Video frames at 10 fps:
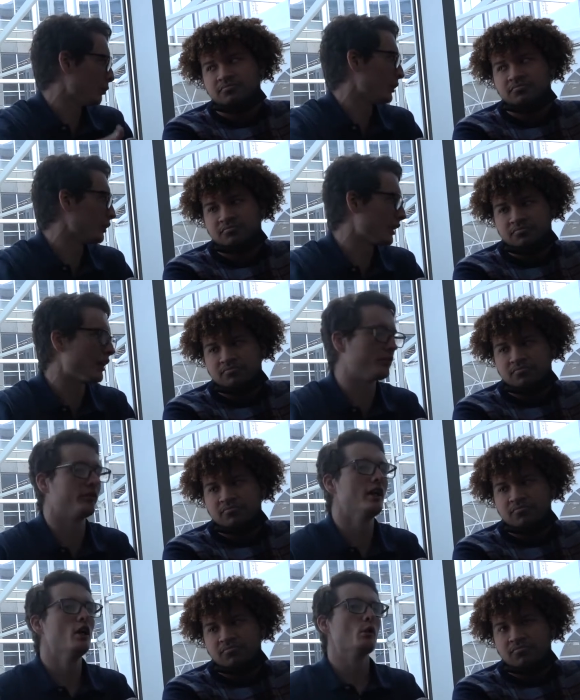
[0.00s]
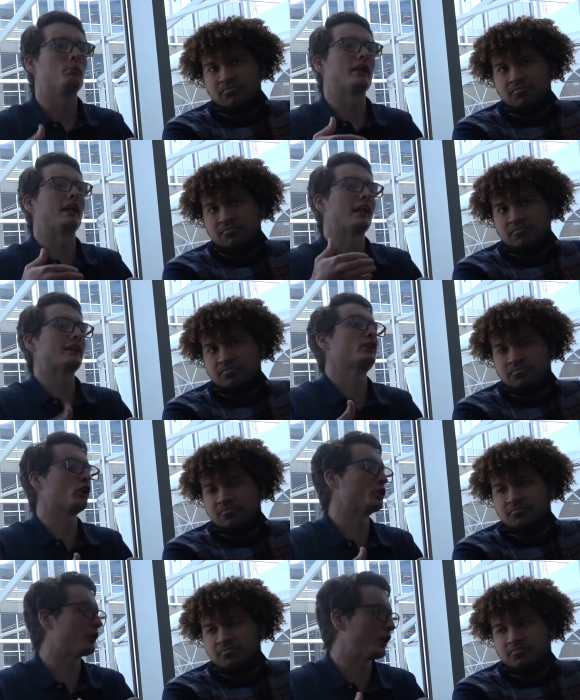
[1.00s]
Speaker 1: run your life. But like that starts
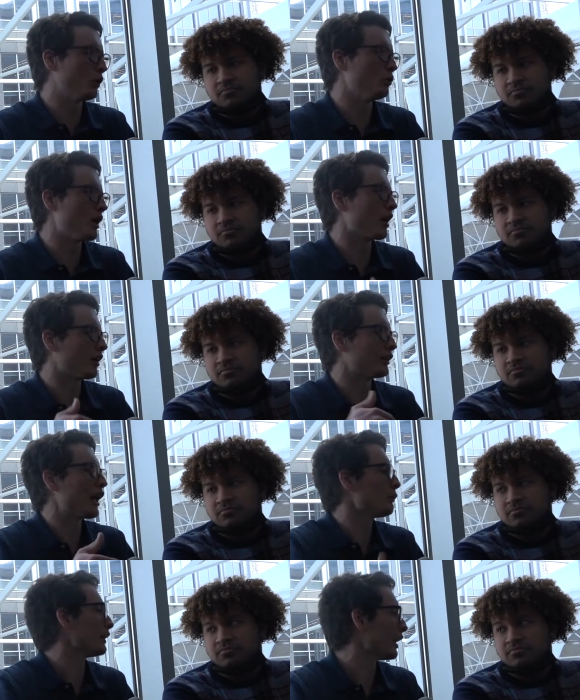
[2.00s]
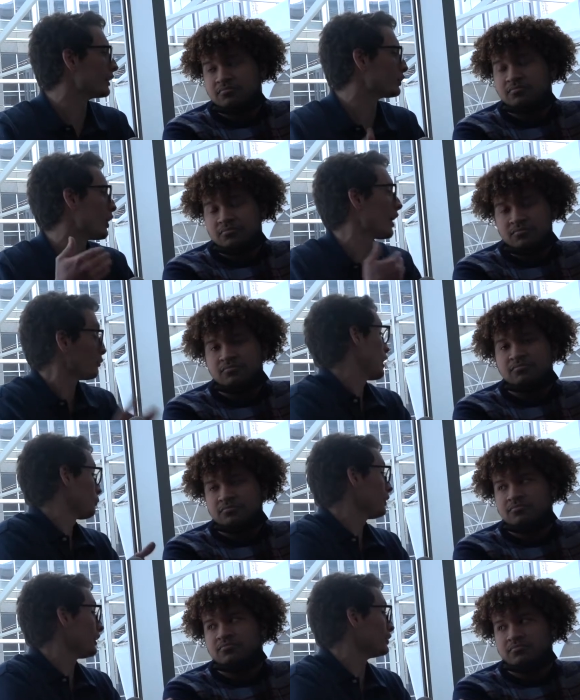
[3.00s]
with you not allowing that. So I, I
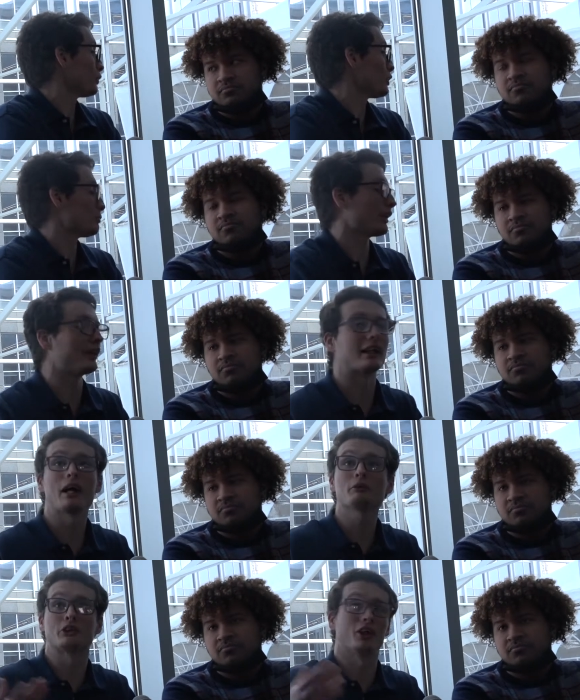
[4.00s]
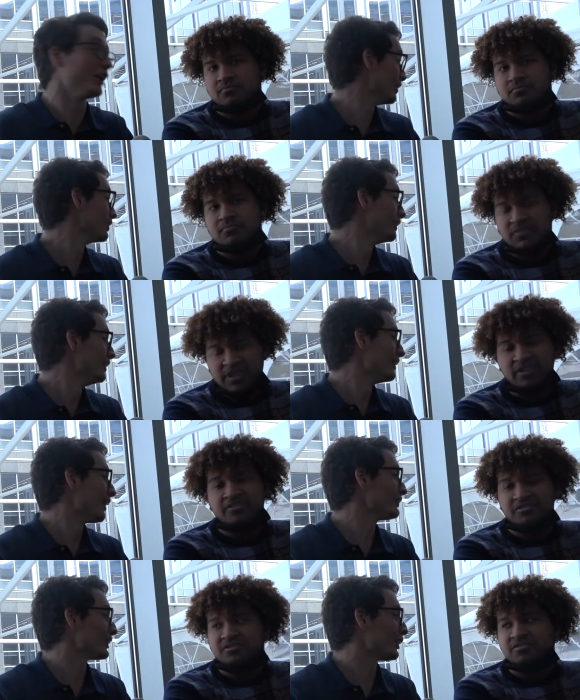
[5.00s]
really enjoy you bringing that. That was good. That was
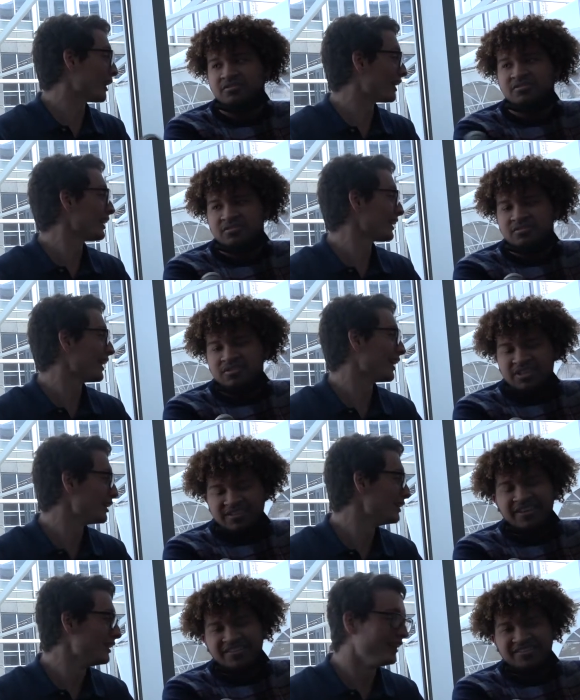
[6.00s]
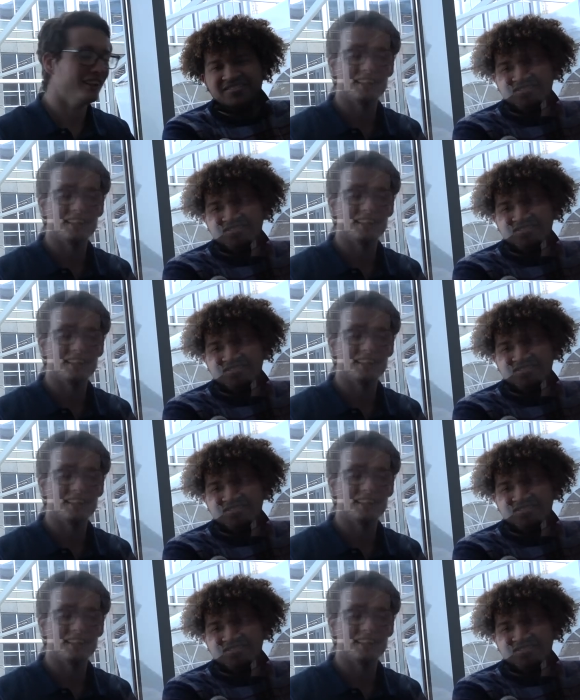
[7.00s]
a good. I like that. Thank you.